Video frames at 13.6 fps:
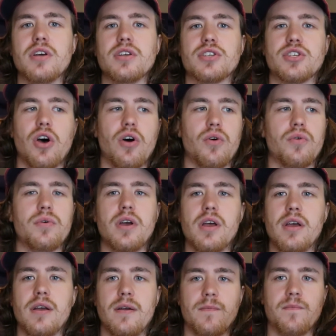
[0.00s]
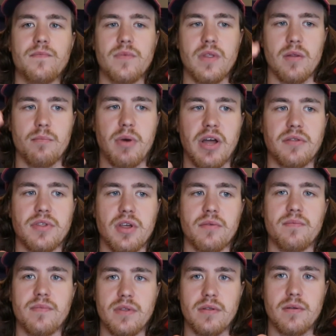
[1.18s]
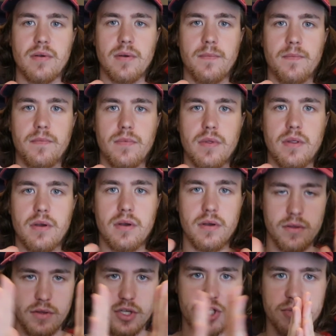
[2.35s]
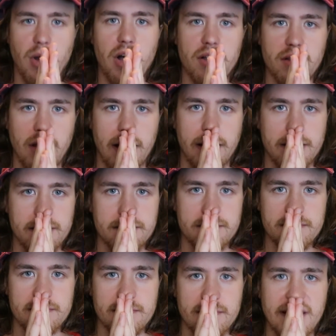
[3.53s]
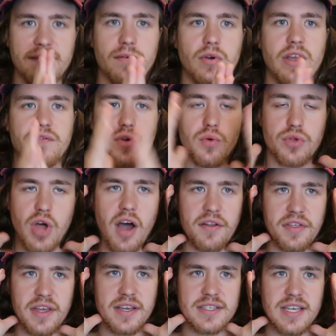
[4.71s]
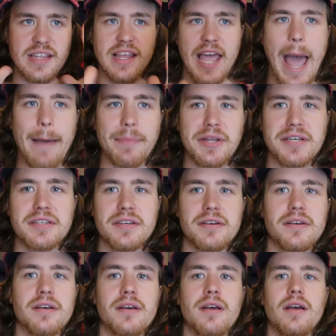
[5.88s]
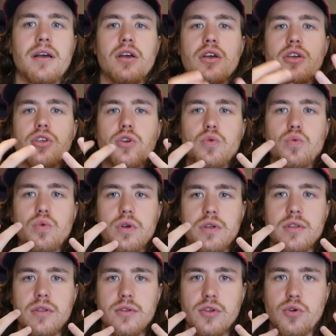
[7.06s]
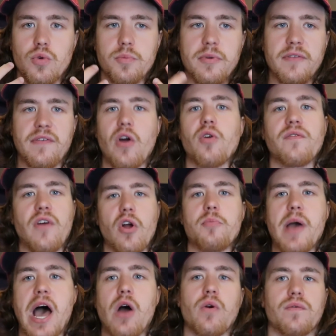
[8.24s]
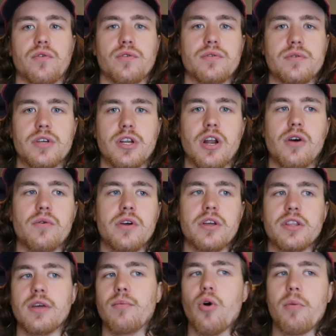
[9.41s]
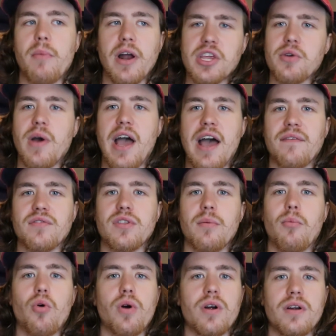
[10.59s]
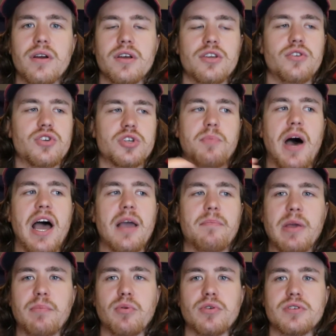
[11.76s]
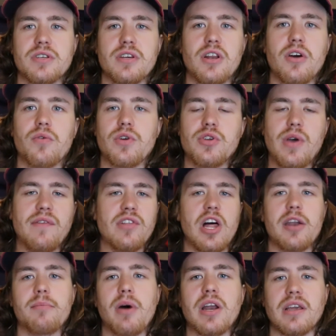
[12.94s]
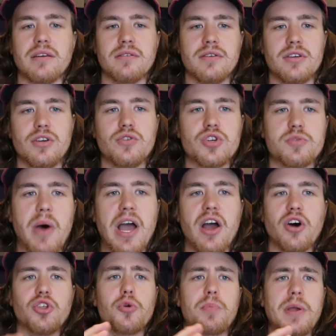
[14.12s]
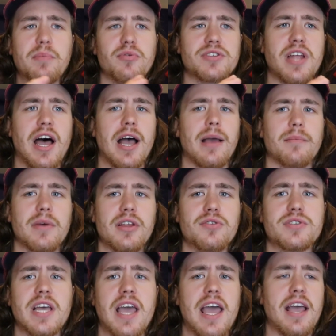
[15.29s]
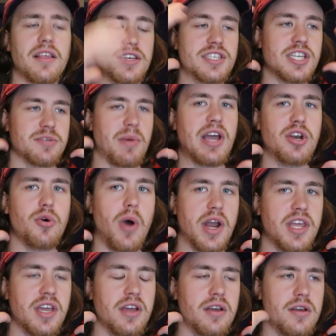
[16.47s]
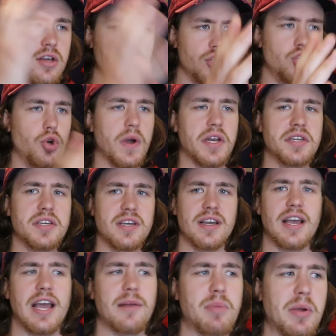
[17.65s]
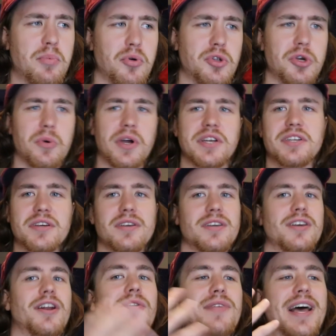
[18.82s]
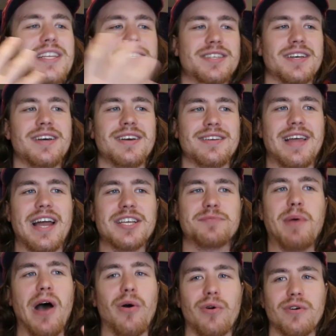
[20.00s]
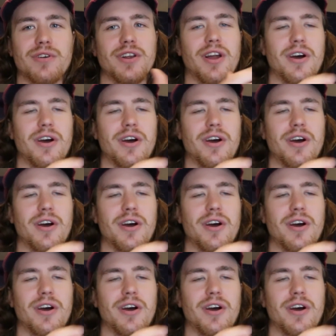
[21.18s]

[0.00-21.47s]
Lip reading: So, but the small, like, if you thought things and they happened, you would be very, very powerful. The more money you have, the more you just buy people's, when you have a lot of money, you just buy other people's time and you say, hey, this is my new idea, do it. And people do it. That is power,